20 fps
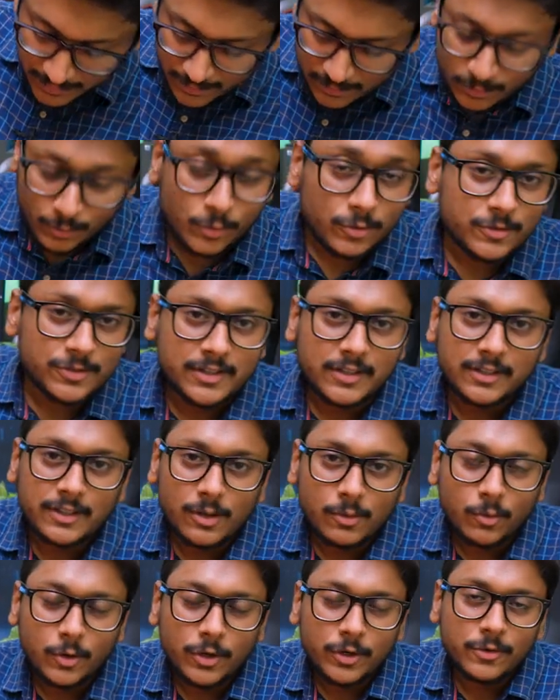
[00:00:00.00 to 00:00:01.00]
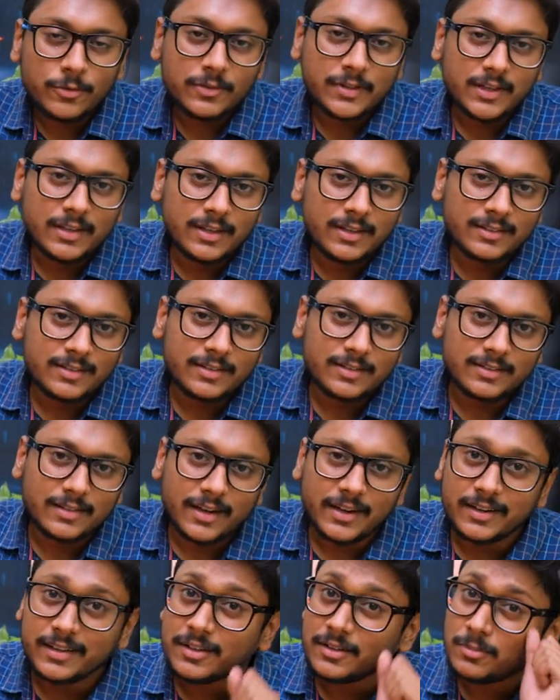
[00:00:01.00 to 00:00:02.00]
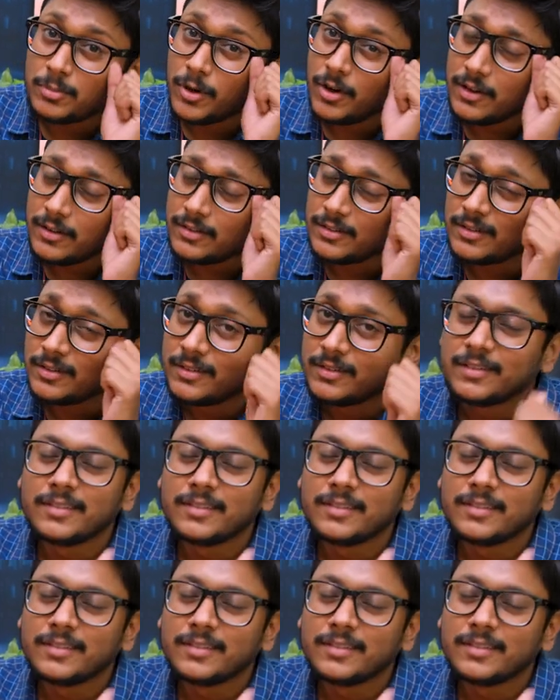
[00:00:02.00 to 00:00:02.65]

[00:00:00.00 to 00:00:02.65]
So, Sheetal, what do you think is inside this box?